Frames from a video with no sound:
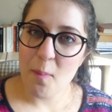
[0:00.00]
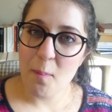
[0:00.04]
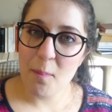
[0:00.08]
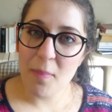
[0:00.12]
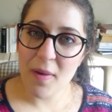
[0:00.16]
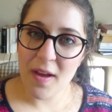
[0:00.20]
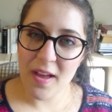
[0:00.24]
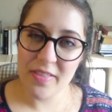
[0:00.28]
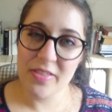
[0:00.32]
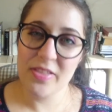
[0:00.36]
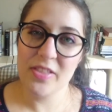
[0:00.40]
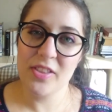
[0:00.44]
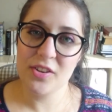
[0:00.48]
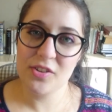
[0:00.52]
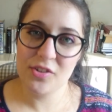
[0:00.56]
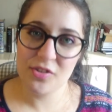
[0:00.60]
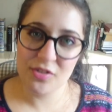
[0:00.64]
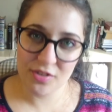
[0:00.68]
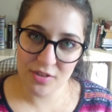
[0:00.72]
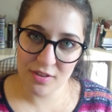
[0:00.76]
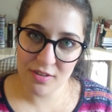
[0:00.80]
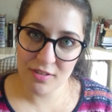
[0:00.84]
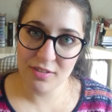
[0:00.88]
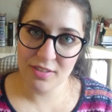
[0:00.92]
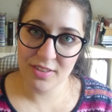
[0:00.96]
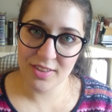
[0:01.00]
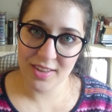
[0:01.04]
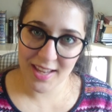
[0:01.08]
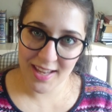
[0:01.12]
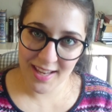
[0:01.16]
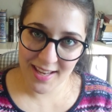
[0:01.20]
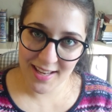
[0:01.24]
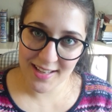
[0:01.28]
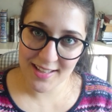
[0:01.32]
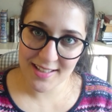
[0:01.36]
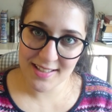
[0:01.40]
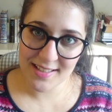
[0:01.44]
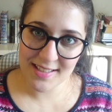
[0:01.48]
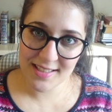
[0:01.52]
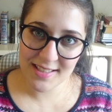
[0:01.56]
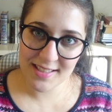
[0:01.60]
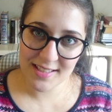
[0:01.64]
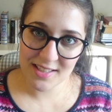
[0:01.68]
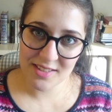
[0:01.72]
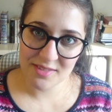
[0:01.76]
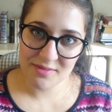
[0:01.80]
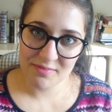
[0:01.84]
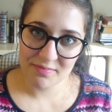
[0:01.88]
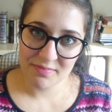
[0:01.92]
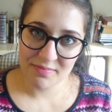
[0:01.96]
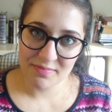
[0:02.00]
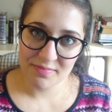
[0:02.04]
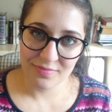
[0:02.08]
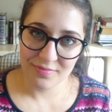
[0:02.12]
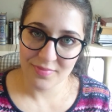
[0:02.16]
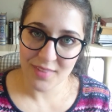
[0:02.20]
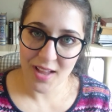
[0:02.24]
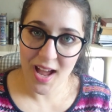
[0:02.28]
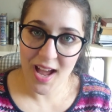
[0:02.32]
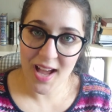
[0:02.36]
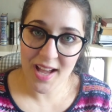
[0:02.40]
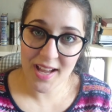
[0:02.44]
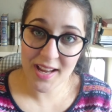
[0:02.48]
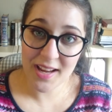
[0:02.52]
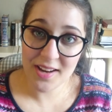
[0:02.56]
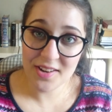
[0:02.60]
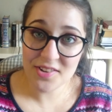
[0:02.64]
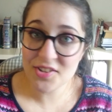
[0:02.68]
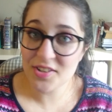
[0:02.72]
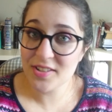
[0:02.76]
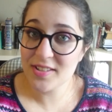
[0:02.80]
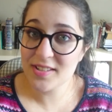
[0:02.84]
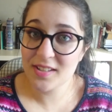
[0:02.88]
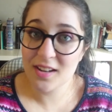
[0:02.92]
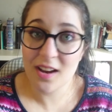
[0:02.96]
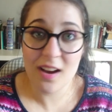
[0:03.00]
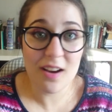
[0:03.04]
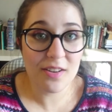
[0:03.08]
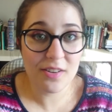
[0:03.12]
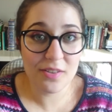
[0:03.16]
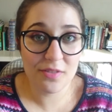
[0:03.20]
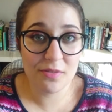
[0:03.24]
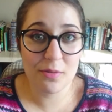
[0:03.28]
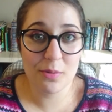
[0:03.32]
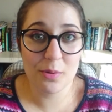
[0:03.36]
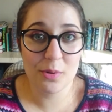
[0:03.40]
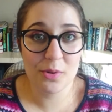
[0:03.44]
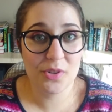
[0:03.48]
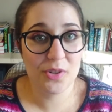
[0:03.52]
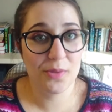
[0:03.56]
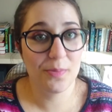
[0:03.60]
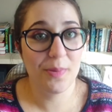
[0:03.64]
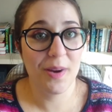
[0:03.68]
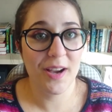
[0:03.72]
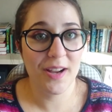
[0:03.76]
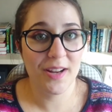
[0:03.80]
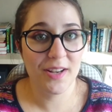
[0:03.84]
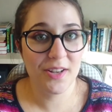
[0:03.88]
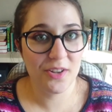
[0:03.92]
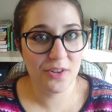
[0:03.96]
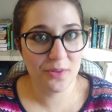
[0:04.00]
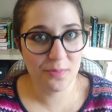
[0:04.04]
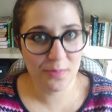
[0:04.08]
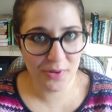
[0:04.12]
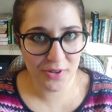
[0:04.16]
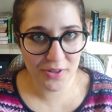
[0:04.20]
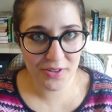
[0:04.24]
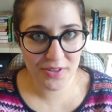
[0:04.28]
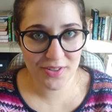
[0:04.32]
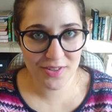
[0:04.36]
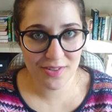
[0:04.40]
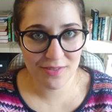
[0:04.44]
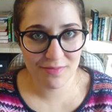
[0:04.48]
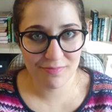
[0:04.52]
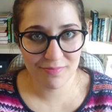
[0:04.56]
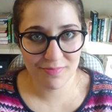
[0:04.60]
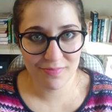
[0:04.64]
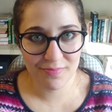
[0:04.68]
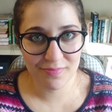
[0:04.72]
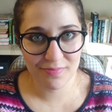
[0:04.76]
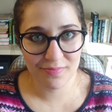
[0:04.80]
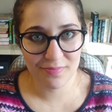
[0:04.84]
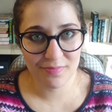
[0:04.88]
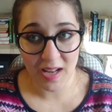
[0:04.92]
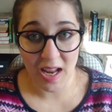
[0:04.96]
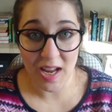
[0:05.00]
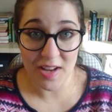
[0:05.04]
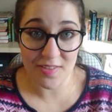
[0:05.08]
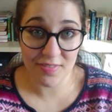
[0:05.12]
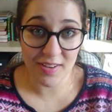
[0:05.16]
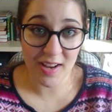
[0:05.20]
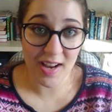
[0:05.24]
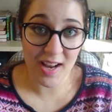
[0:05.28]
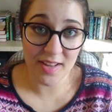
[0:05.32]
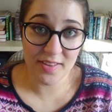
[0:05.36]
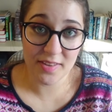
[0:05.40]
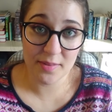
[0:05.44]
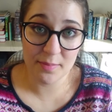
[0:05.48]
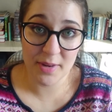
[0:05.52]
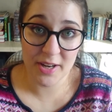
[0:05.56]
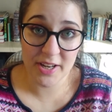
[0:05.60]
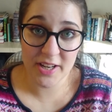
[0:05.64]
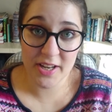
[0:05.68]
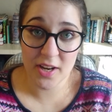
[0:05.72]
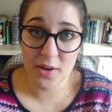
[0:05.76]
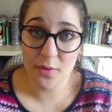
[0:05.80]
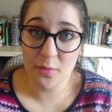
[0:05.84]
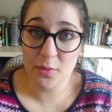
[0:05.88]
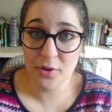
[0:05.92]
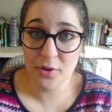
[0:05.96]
But the truth is, I just can't afford to buy new books. If I had the money, I